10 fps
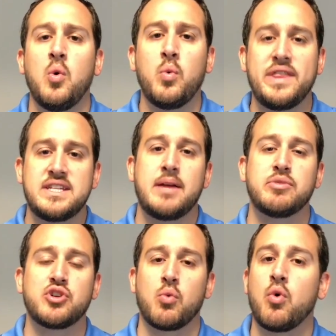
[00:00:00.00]
When the
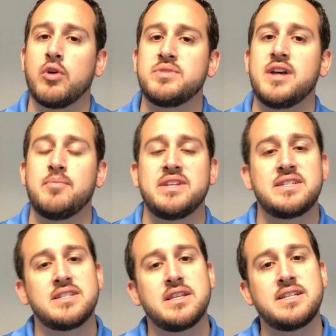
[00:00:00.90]
temperature warms up,
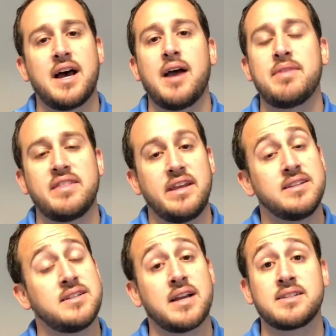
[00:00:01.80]
this is the time that the
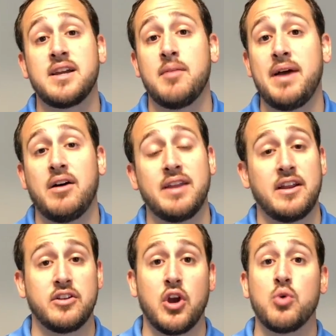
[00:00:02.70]
insects come out
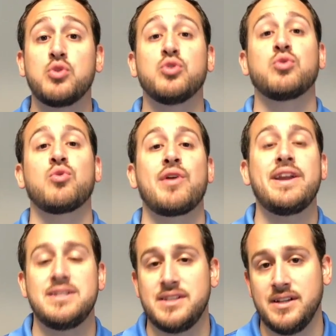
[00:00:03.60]
and go
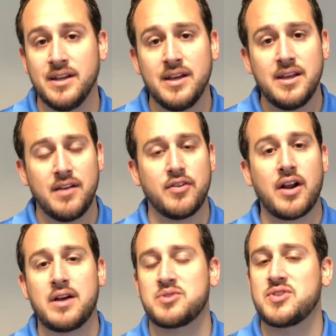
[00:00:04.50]
crazy. If your
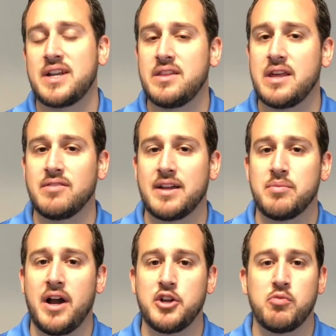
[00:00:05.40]
house is anything like
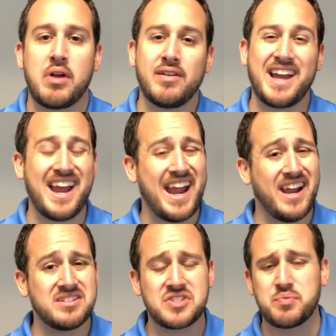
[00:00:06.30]
mine, you've probably got
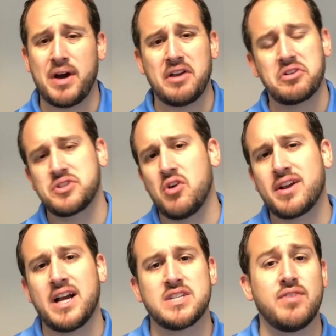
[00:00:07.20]
ants, spiders, and all
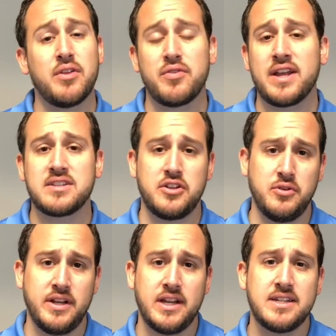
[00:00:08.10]
kinds of other things that
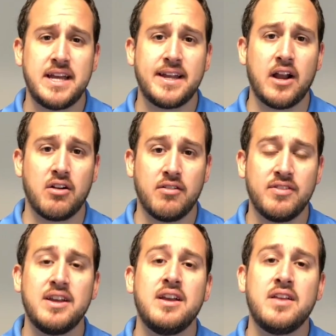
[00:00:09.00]
you need to take care of.
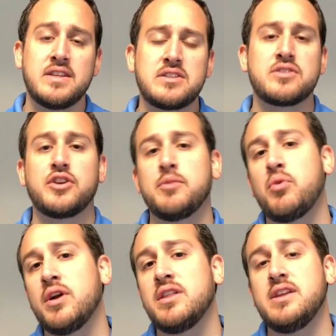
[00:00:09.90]
This is a good
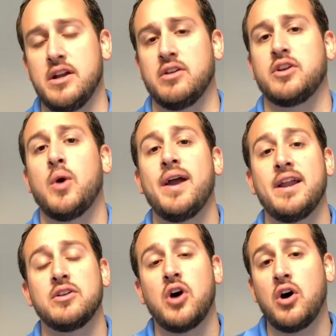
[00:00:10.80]
point of the year to go
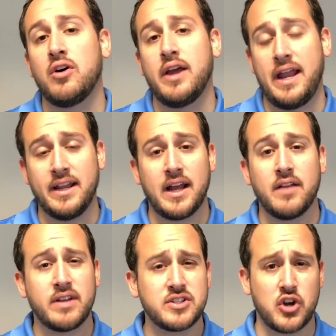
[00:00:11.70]
ahead and call any kind
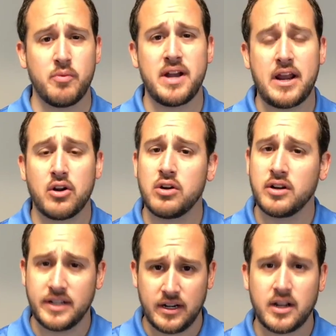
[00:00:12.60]
of exterminator,
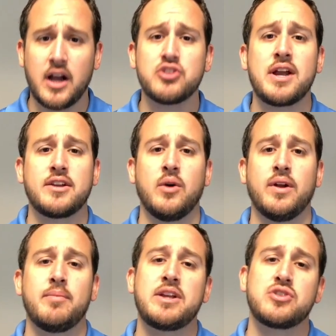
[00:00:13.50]
get a contract
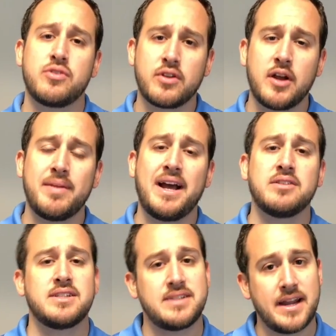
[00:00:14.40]
going, and make sure they're coming
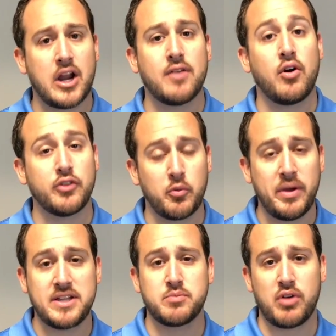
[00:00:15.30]
out to take care of all your
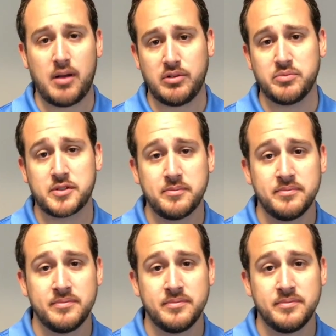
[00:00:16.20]
pest problems.